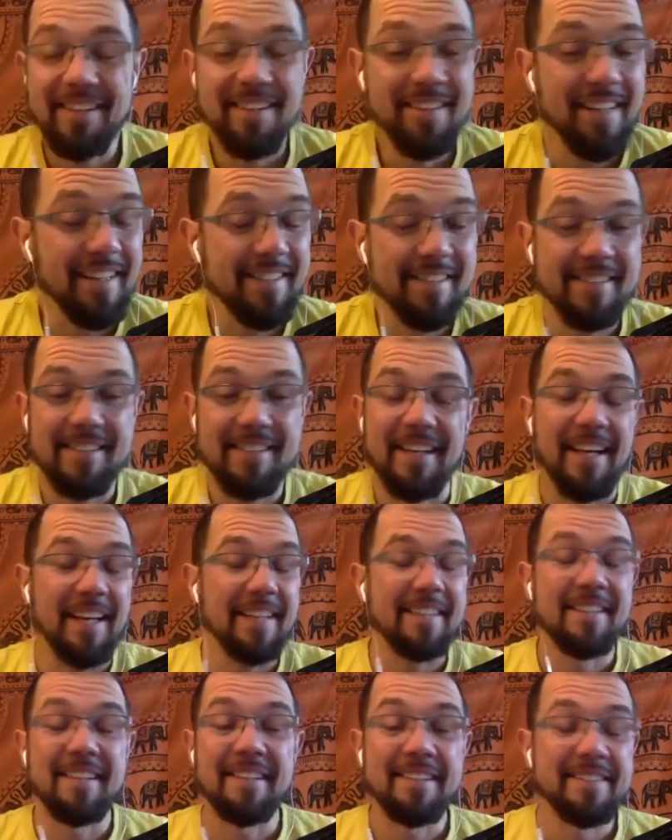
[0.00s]
that's
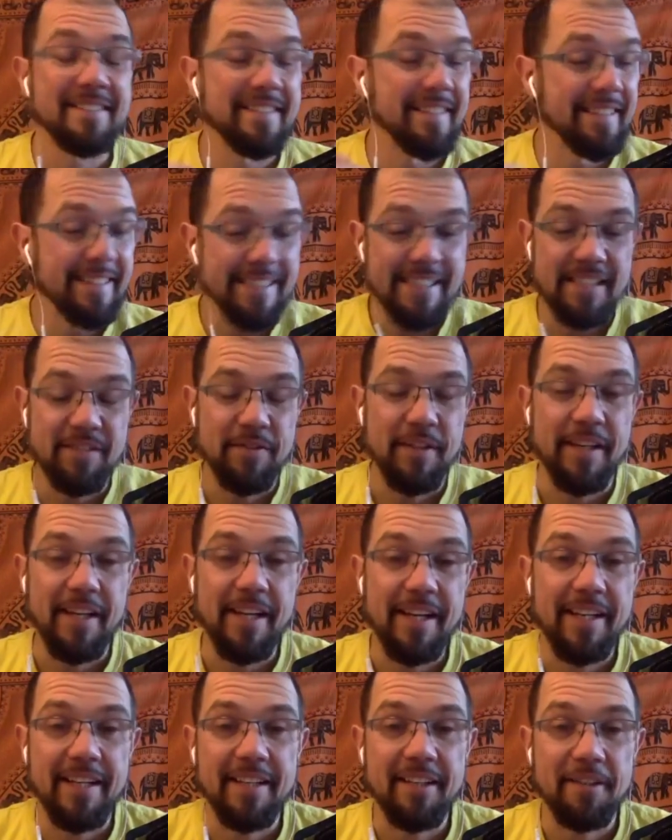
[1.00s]
the, the least thing
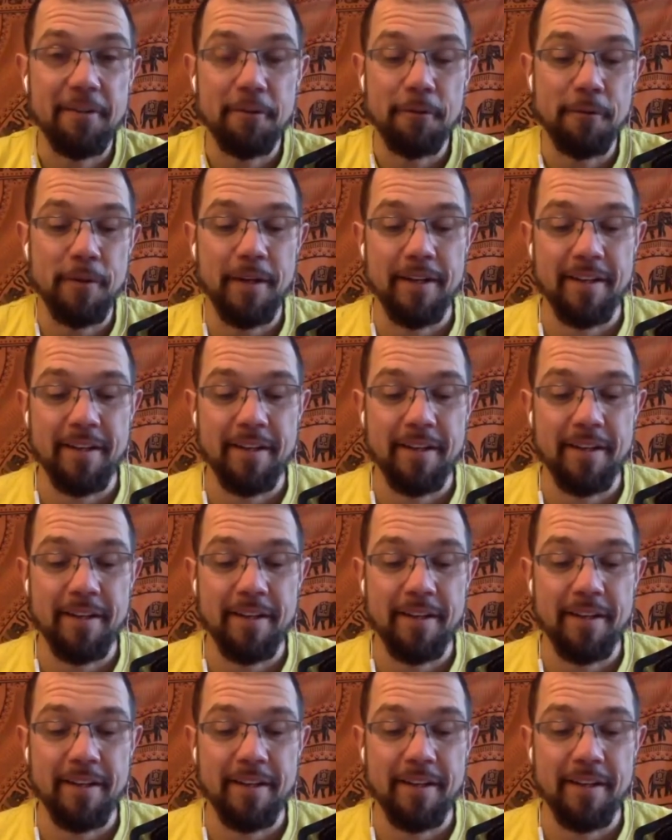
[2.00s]
I can do.